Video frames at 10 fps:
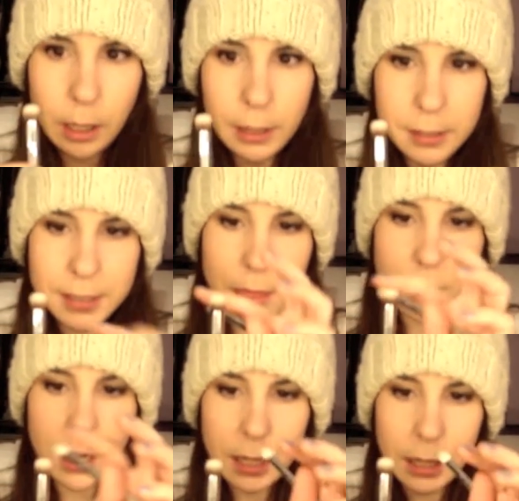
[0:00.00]
uh,
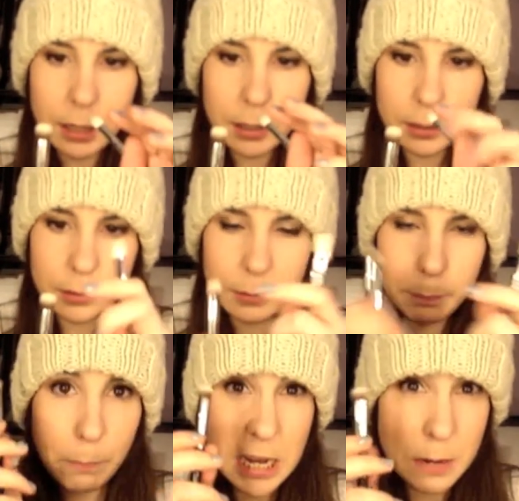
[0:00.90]
synthetic
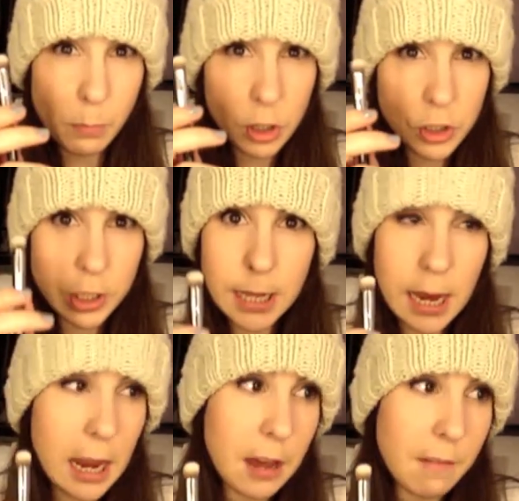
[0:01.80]
mini brushes.
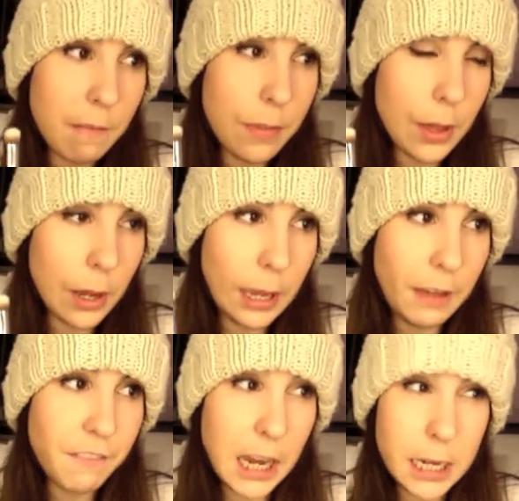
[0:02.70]
I have the
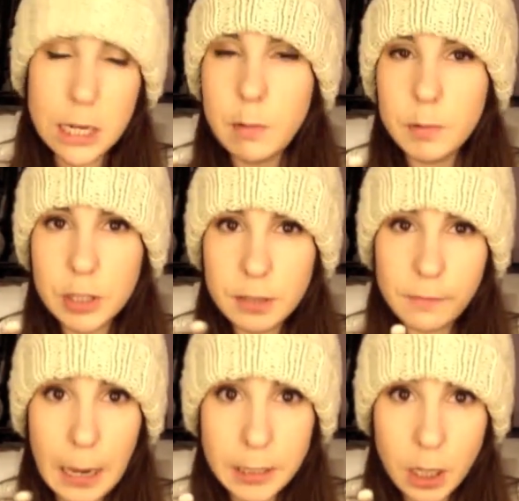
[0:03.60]
F80, which is the
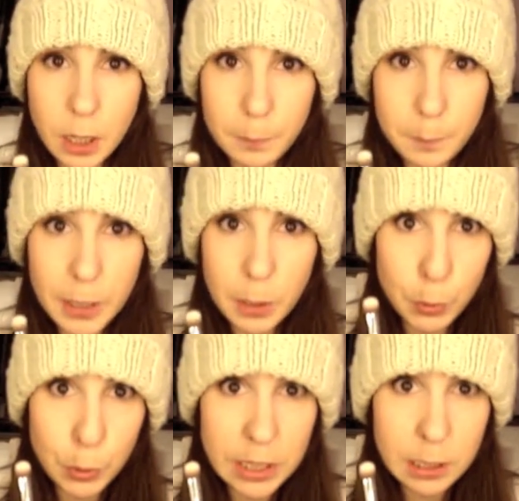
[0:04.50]
flat top
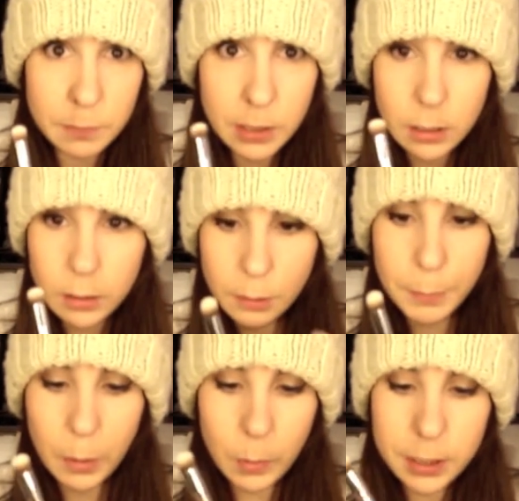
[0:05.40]
Kabuki the
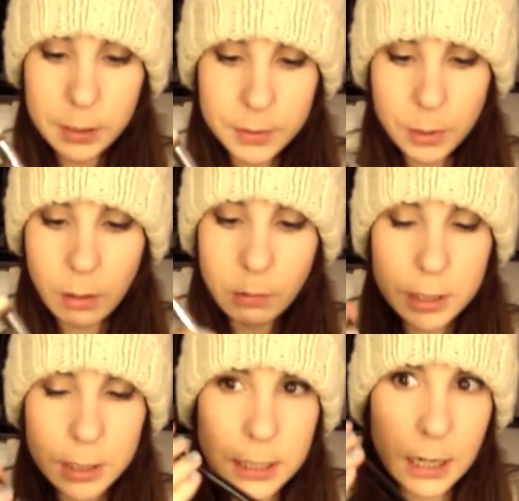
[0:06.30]
big one. So I
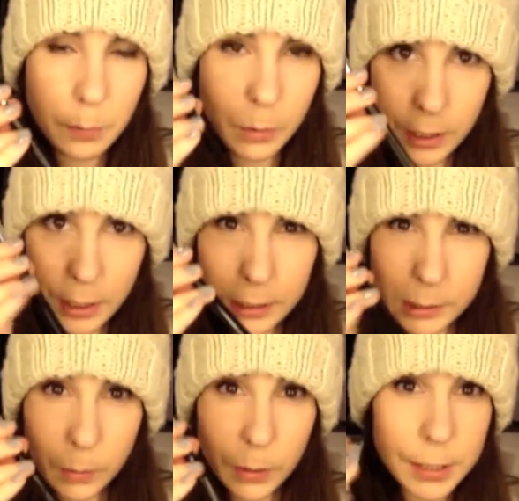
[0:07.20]
wanted to try one of the
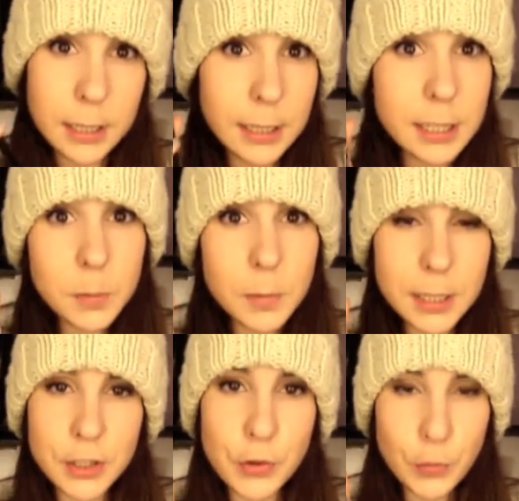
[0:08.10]
little ones. And this one
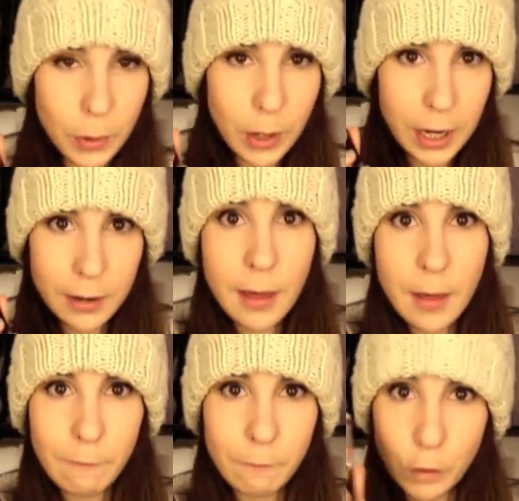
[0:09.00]
is great
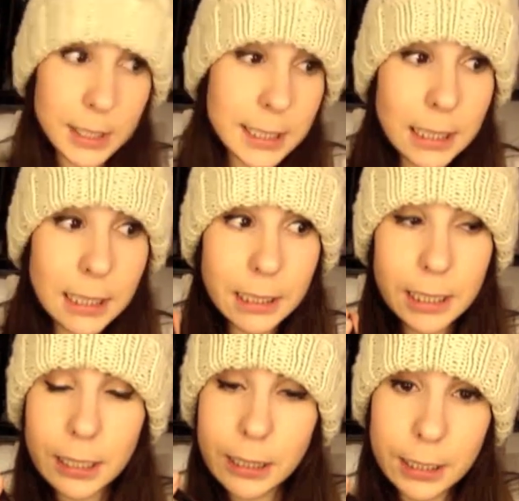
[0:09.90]
for
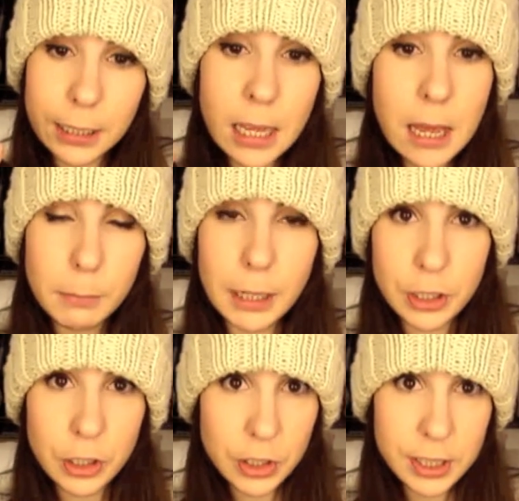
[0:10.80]
concealing, like
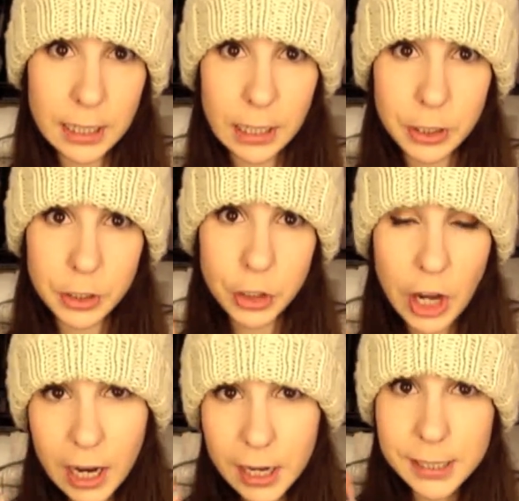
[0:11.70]
applying your concealer under
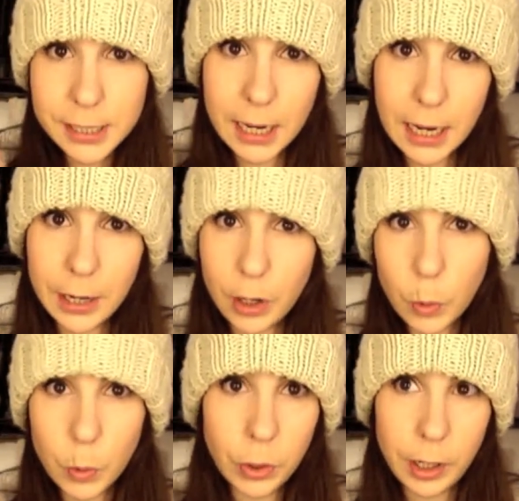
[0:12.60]
your eyes and
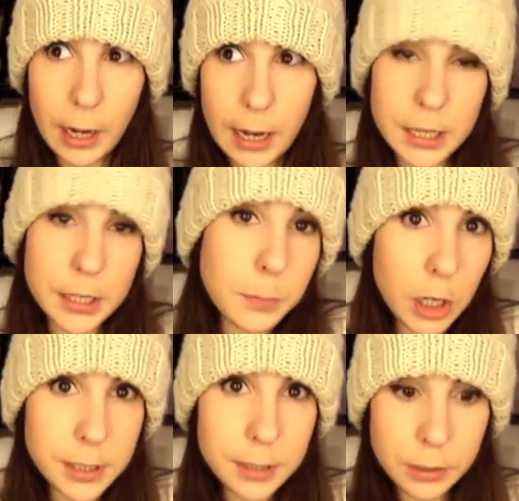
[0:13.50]
on any
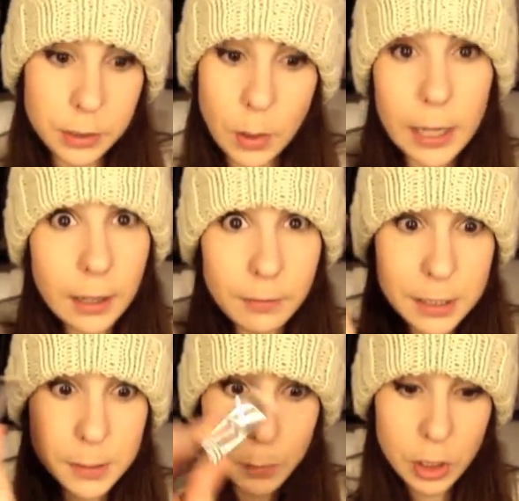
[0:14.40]
spots. So I love
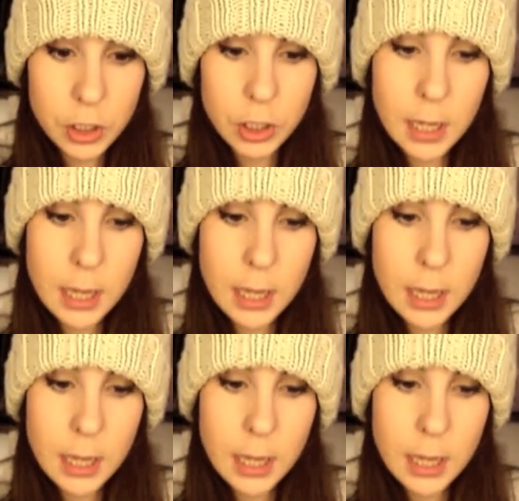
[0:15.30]
this brush.